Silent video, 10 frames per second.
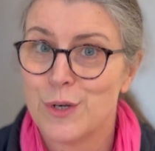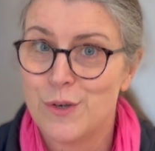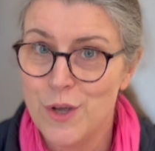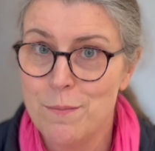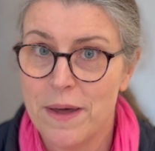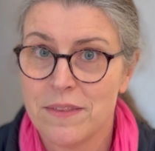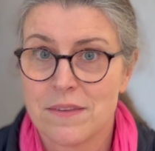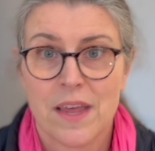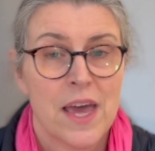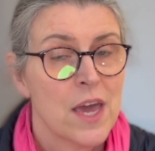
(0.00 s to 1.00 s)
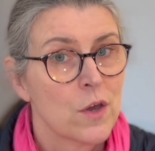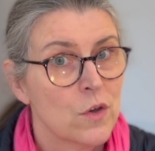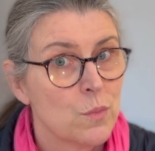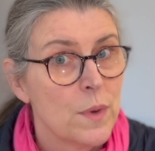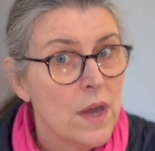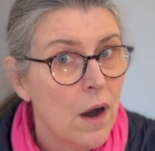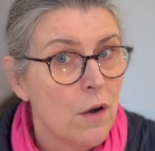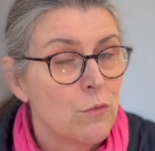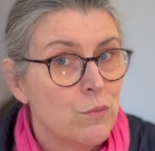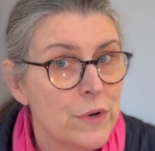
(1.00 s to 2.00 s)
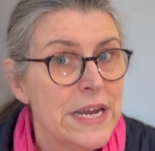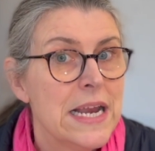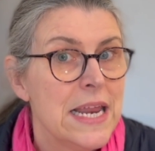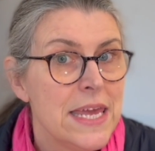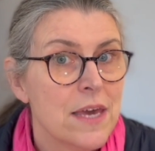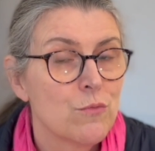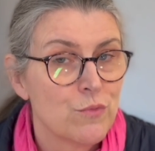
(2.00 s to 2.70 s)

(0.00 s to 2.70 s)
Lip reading: 2 months because we are really,